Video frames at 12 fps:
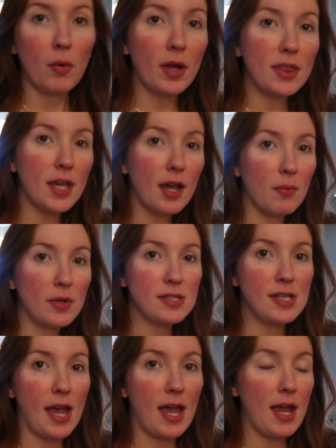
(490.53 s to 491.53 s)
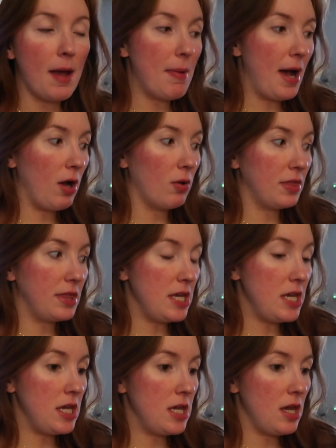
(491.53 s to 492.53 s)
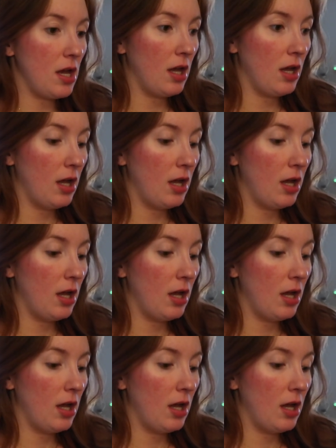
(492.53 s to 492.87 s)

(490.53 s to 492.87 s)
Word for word: One thing I will say about the